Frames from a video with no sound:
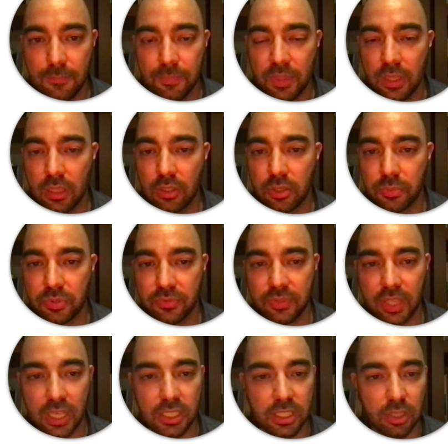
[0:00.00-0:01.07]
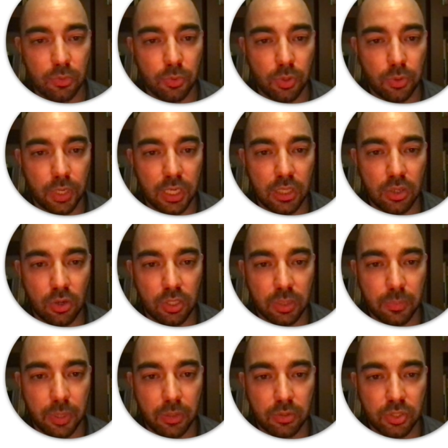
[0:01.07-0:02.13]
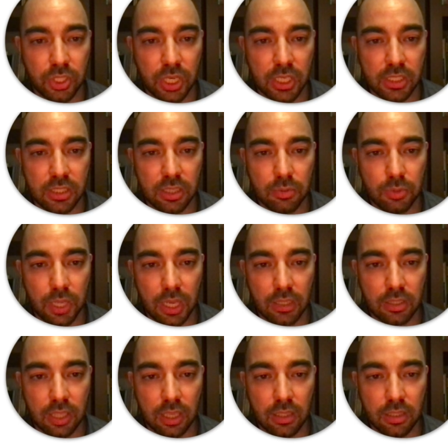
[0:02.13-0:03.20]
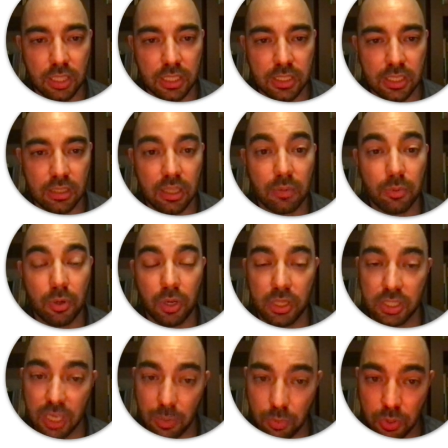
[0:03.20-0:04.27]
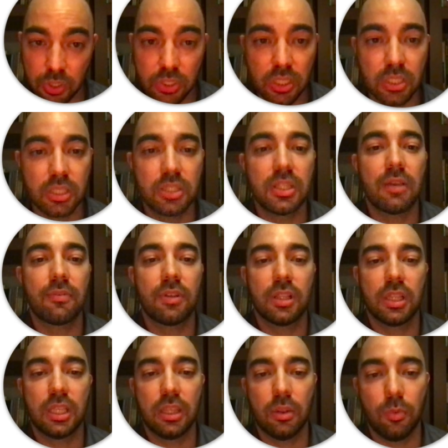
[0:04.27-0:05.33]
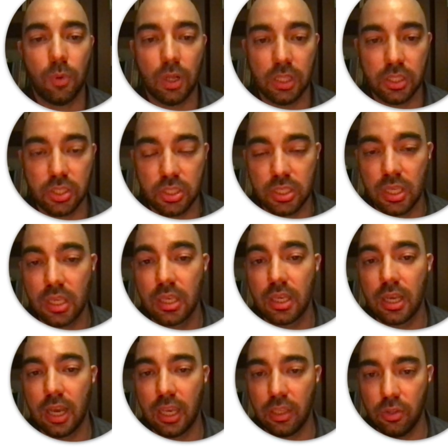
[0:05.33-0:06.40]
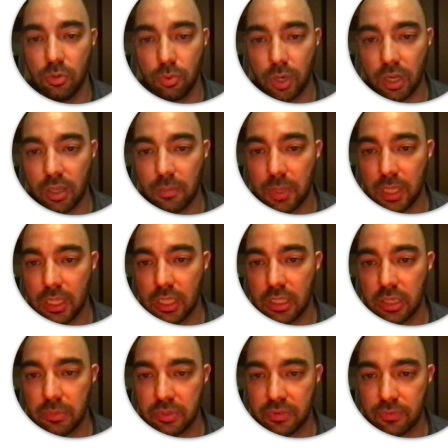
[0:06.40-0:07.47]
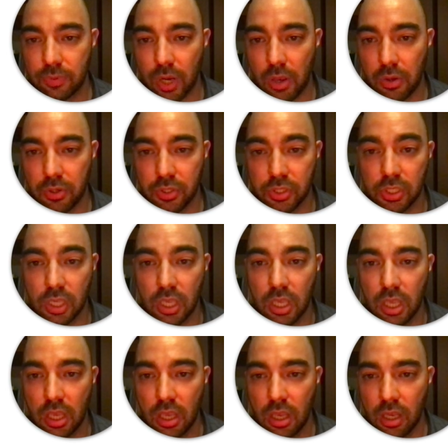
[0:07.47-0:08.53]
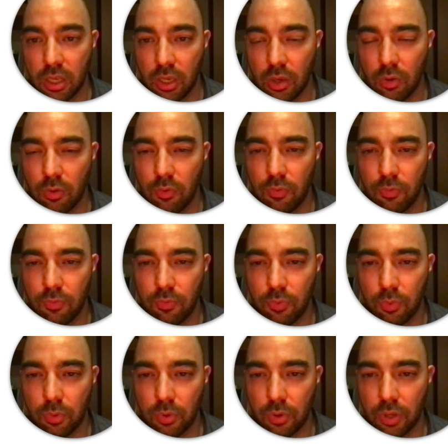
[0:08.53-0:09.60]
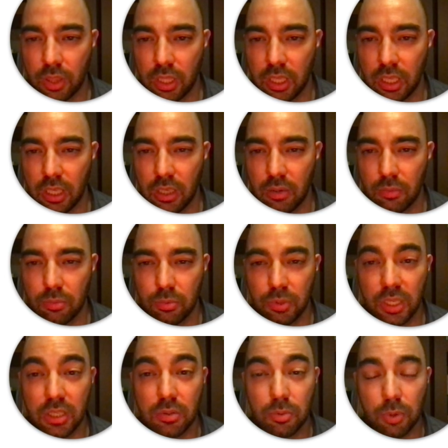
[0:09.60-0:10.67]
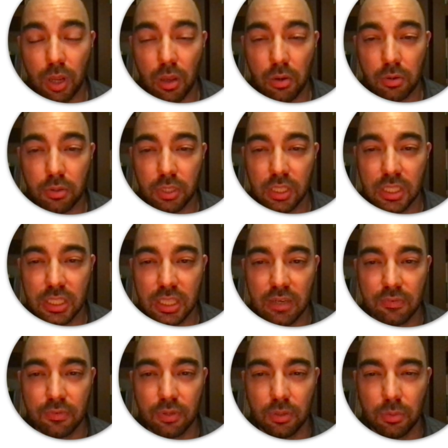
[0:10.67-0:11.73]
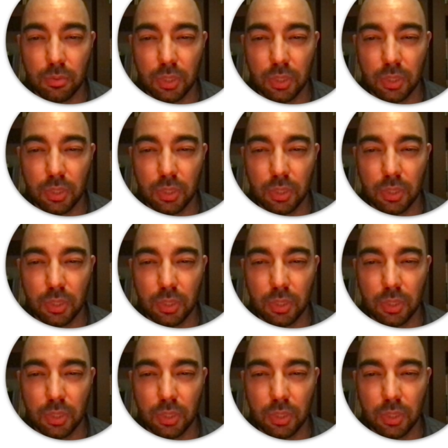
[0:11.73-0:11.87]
In terms of testing, we already talked about Jest and React testing library in Cypress. This is definitely the ones I do recommend in terms of routers. Go for the reach router instead of the